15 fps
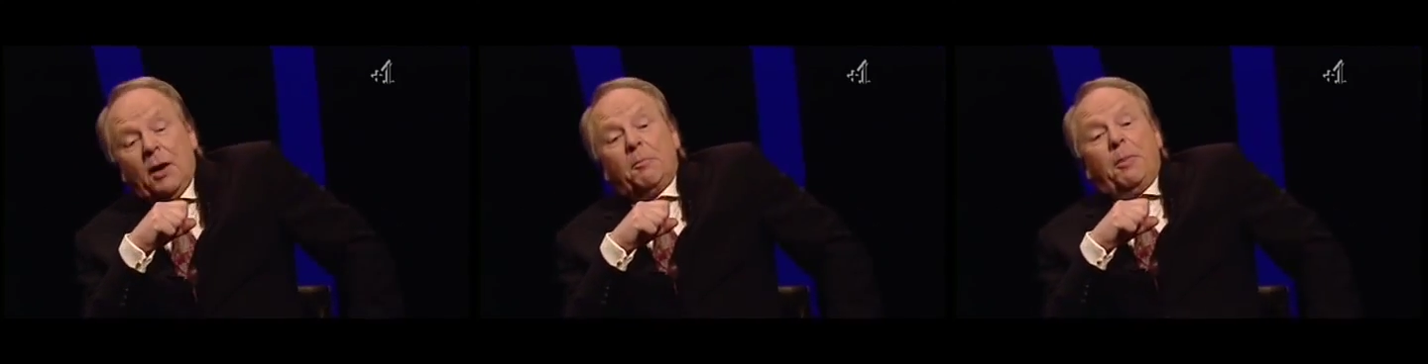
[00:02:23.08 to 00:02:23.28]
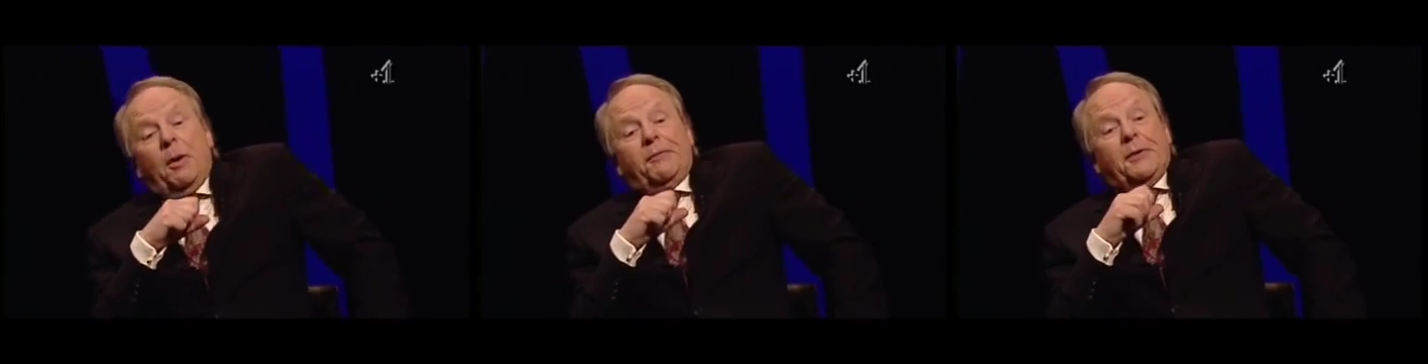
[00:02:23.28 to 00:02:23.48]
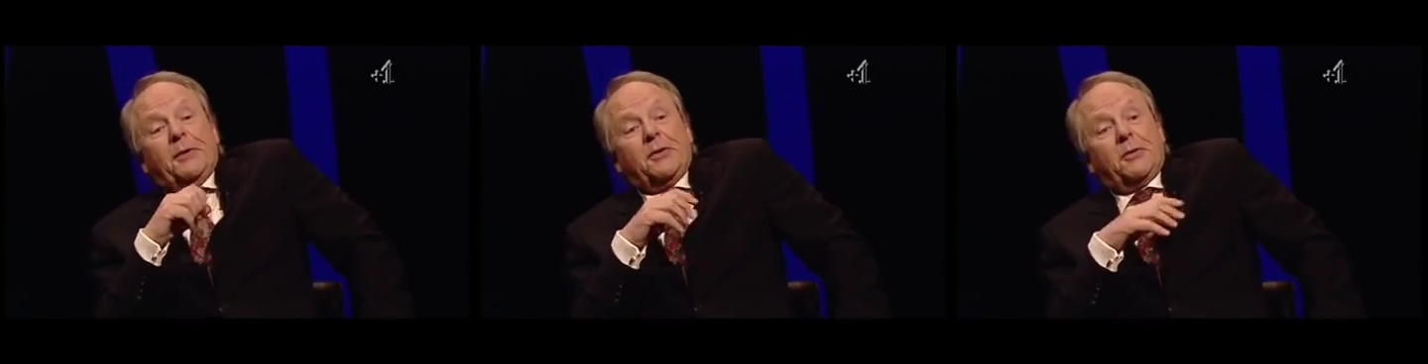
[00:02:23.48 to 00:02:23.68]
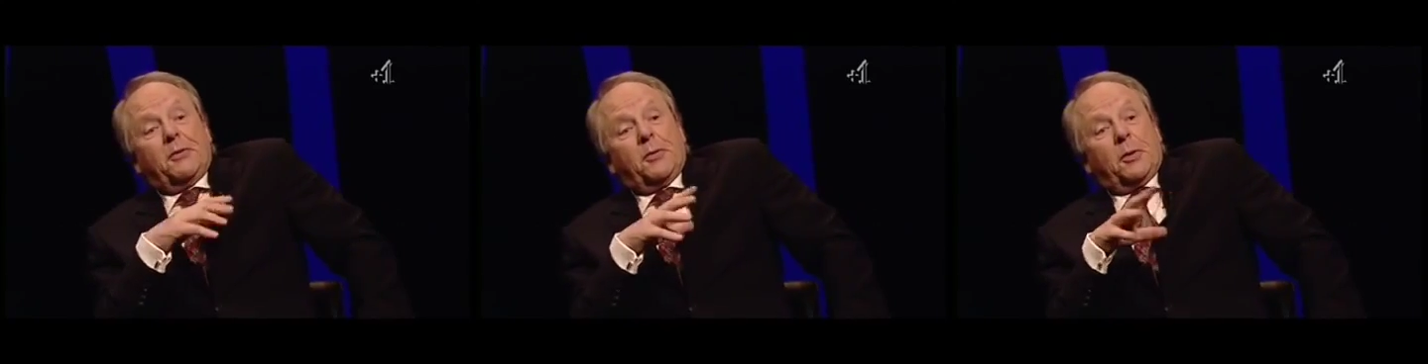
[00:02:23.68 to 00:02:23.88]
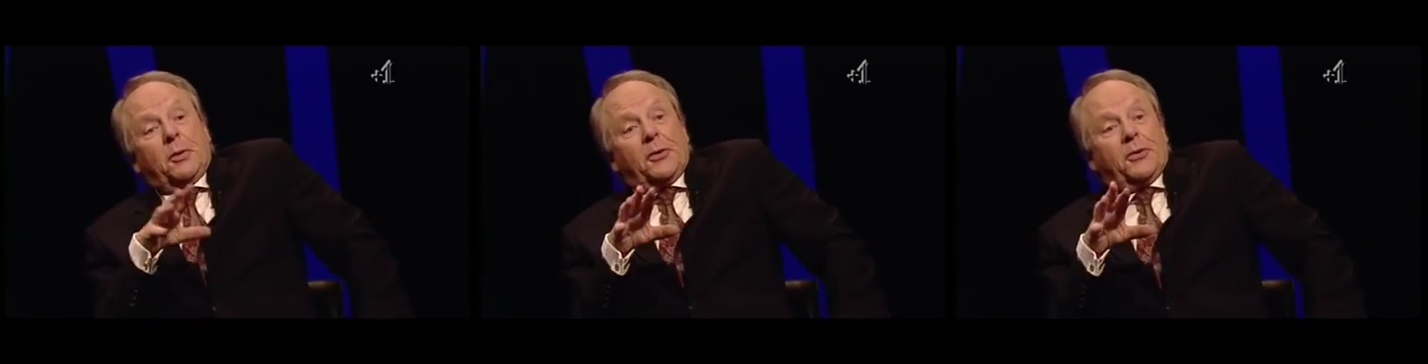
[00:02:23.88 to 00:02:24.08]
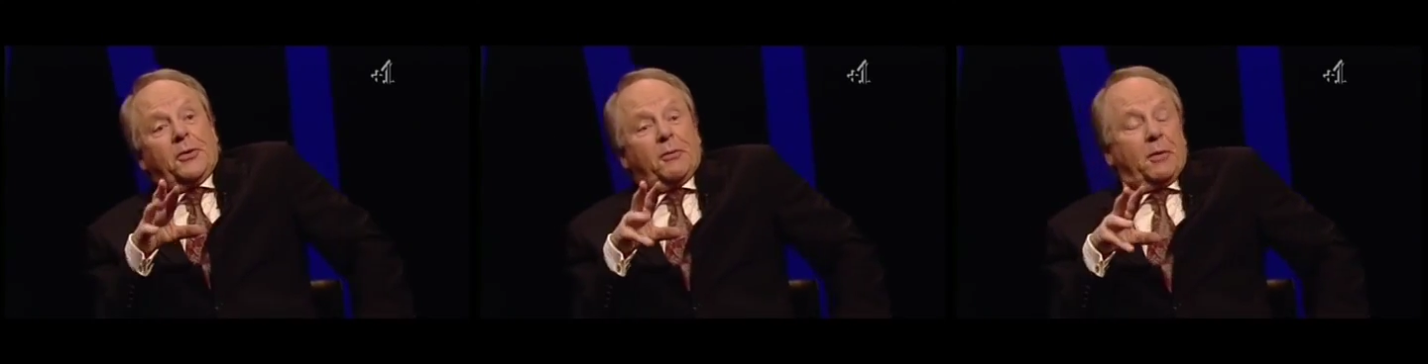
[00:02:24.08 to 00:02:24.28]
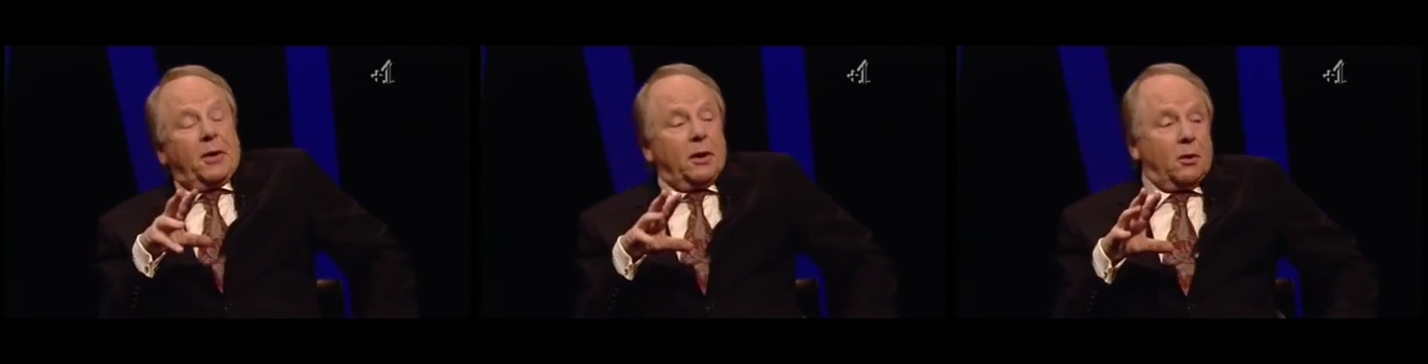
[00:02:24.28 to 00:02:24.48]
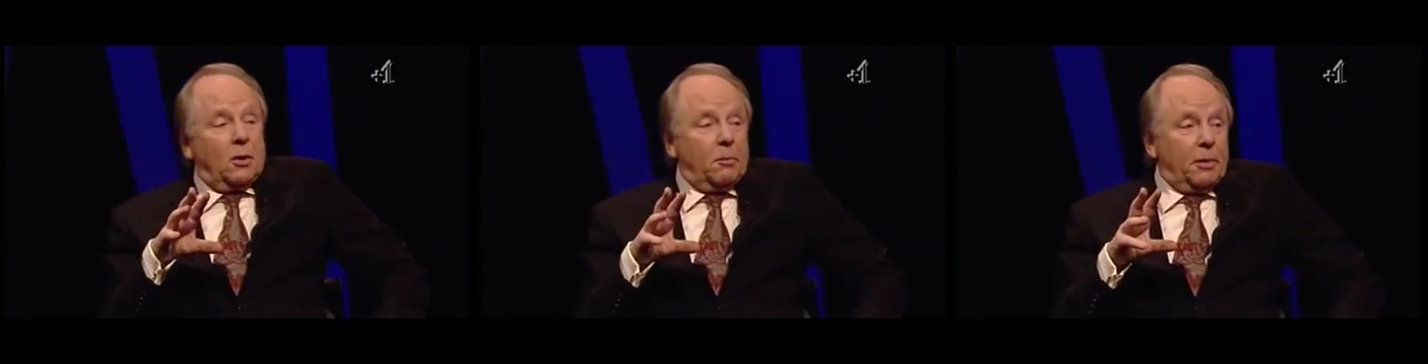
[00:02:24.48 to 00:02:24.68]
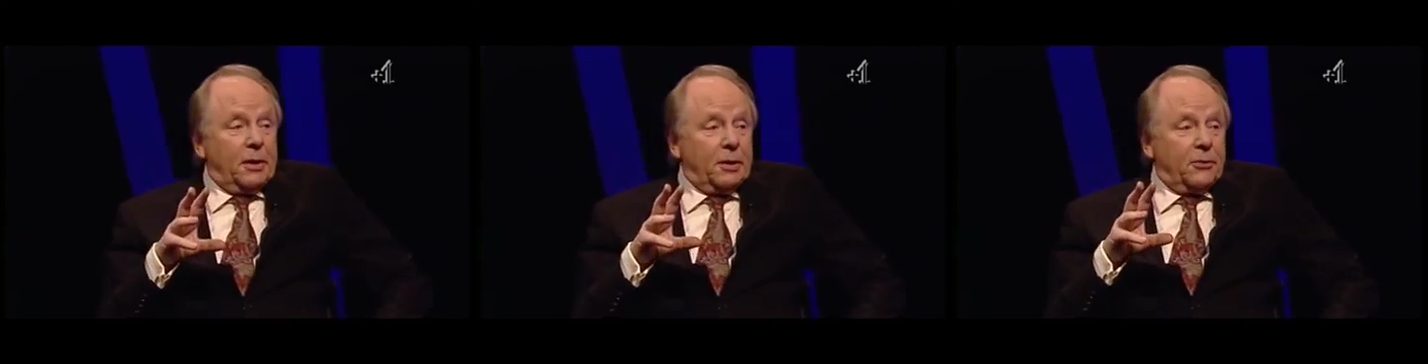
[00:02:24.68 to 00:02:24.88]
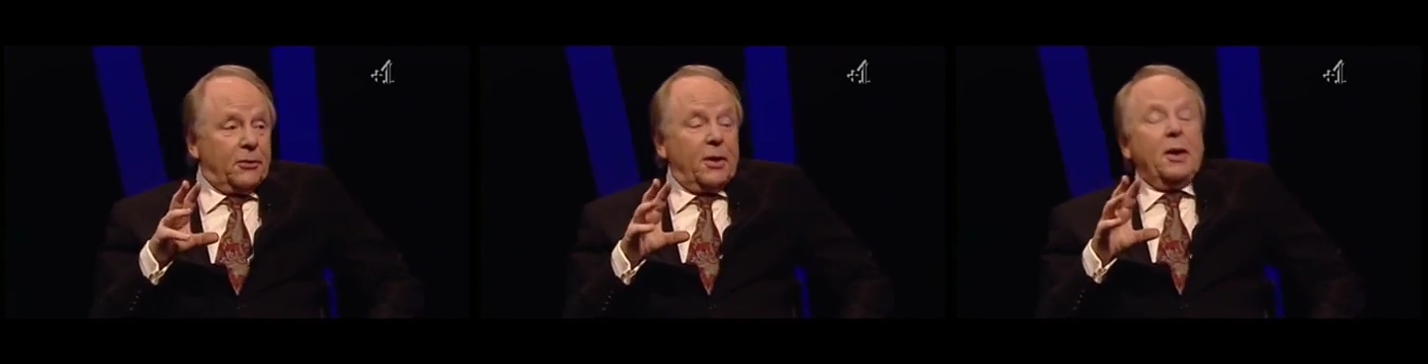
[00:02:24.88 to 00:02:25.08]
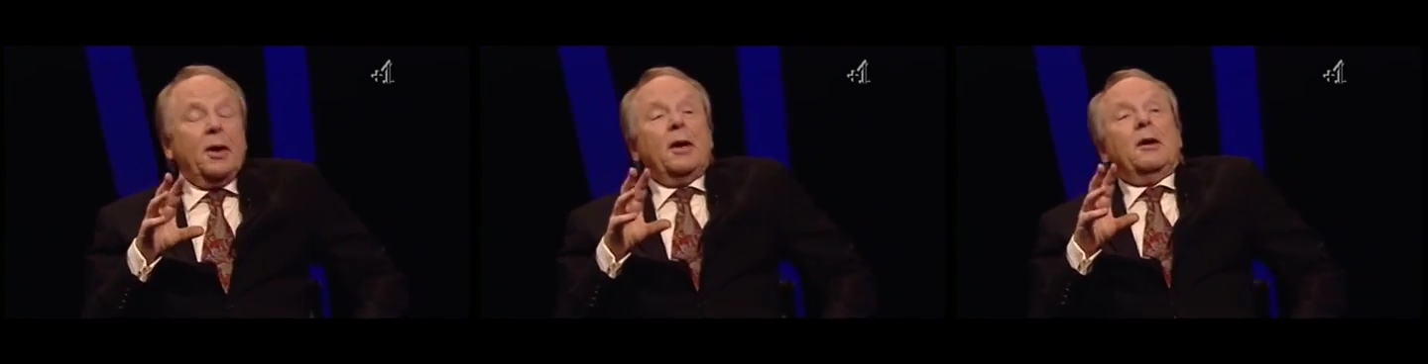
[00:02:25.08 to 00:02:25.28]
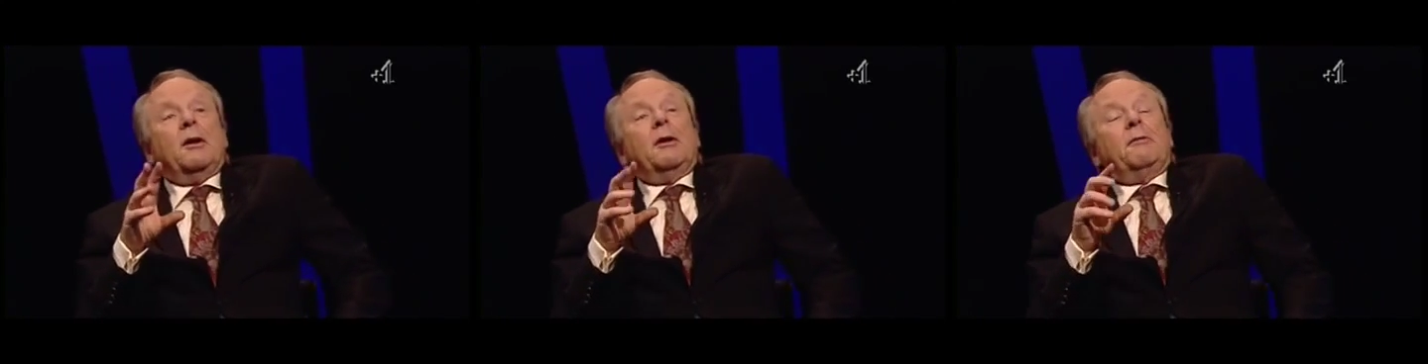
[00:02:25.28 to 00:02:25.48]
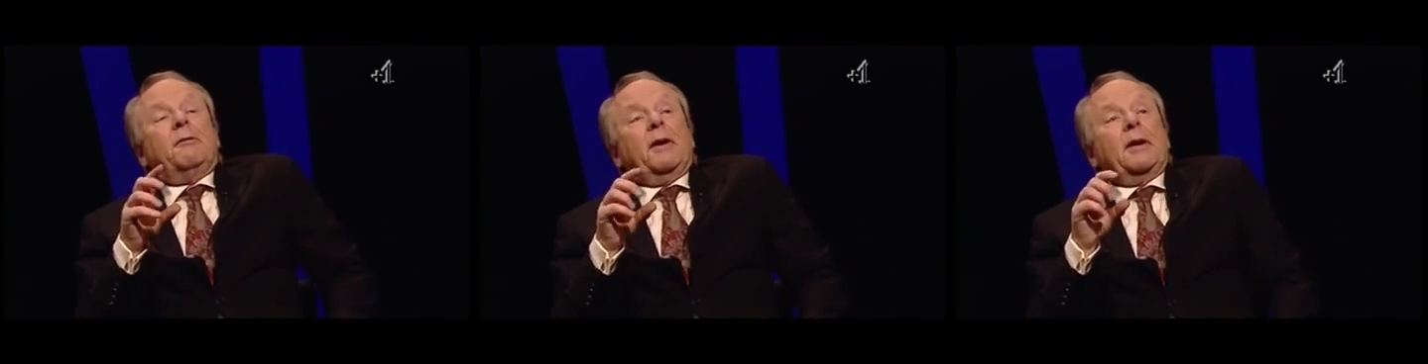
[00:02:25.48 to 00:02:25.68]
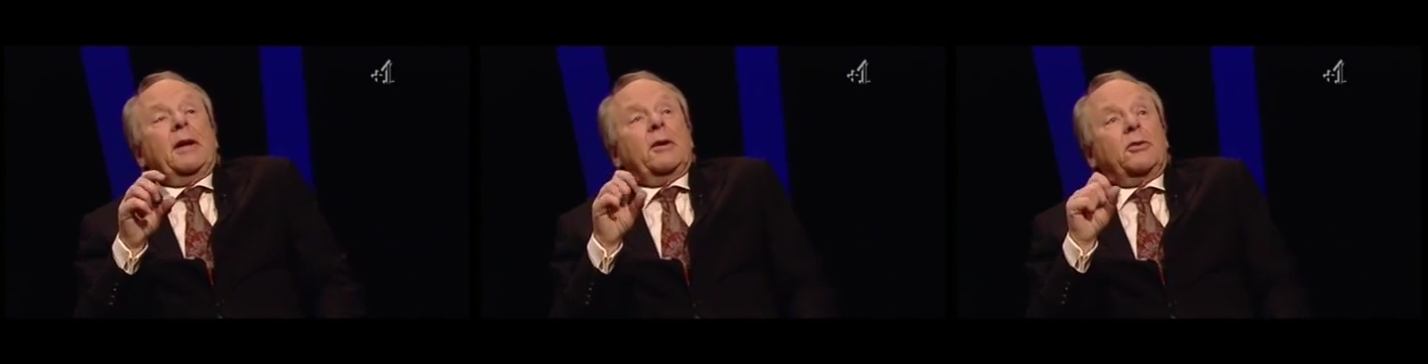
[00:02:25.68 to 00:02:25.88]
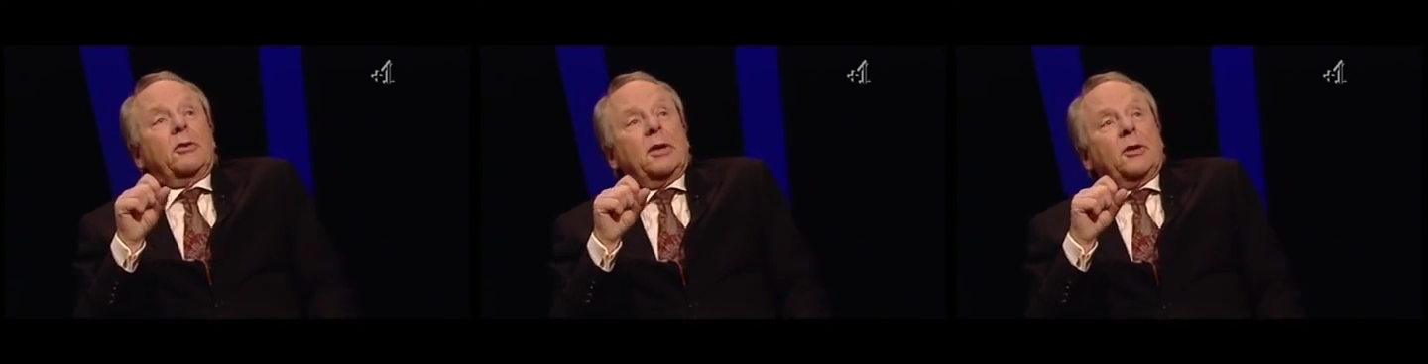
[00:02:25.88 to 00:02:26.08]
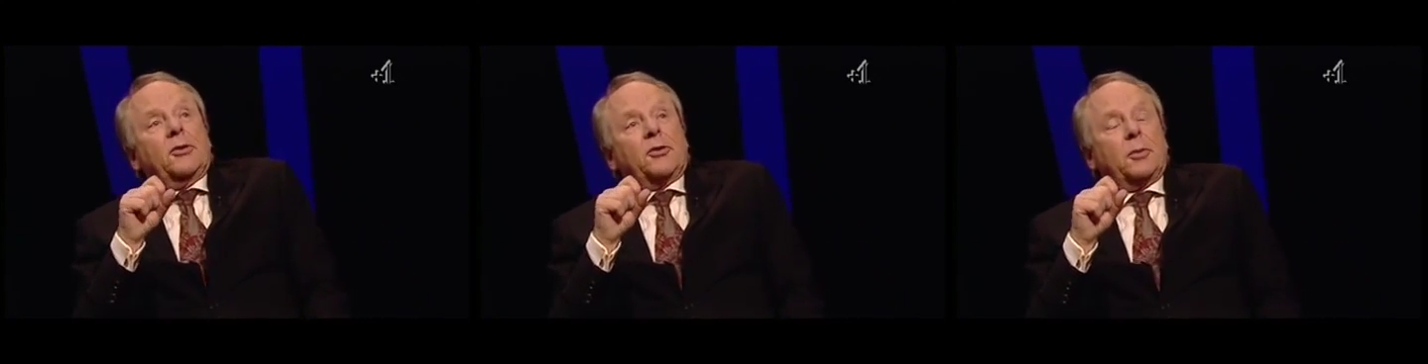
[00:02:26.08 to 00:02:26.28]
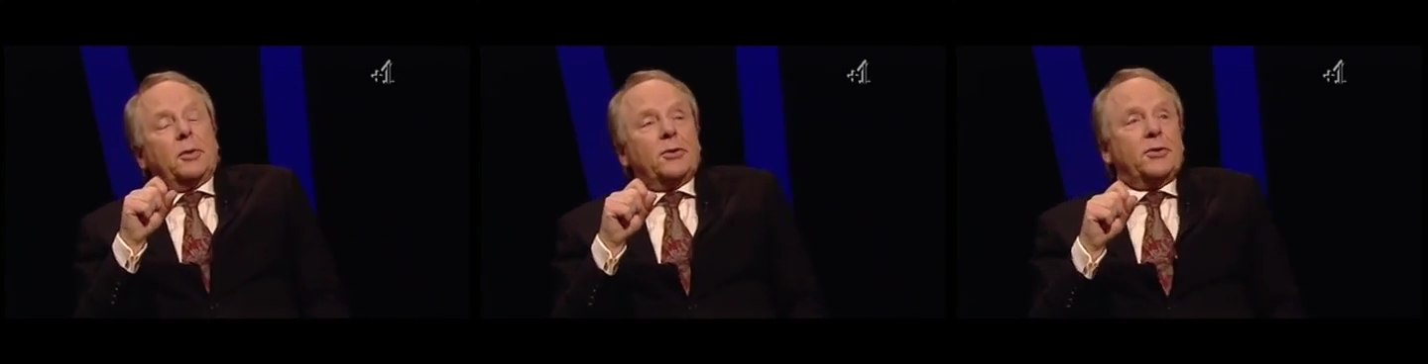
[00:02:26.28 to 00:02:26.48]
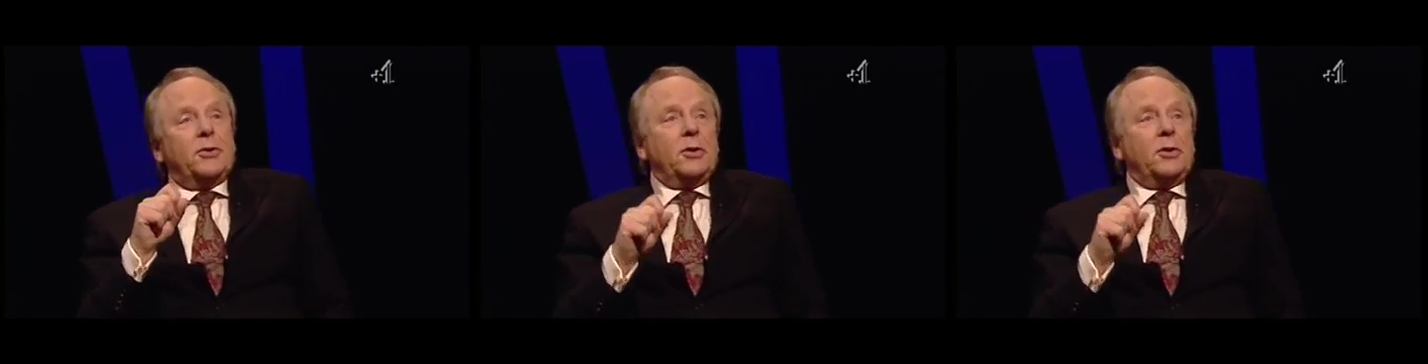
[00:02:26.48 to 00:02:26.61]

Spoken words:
our boffins have thought of some very complex financial instruments.